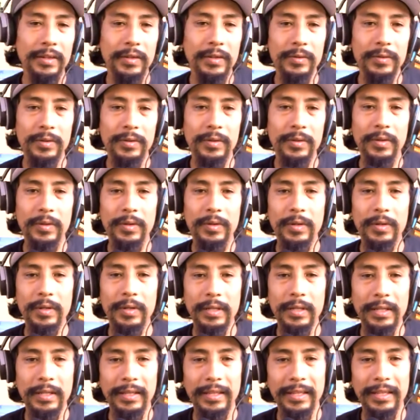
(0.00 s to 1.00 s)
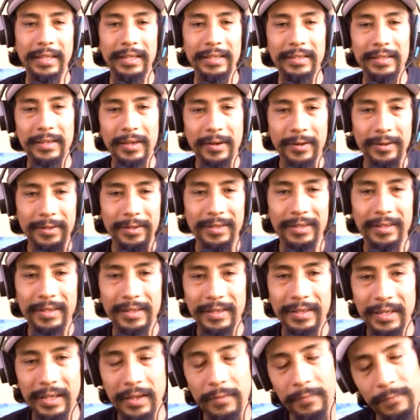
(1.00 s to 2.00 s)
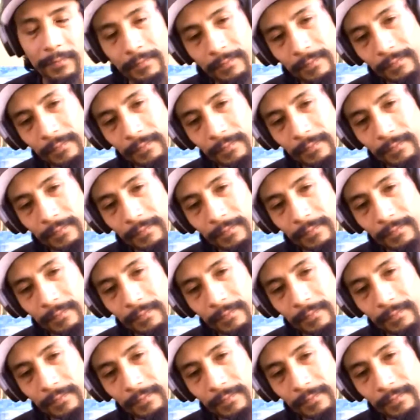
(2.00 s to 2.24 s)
just and then cut. If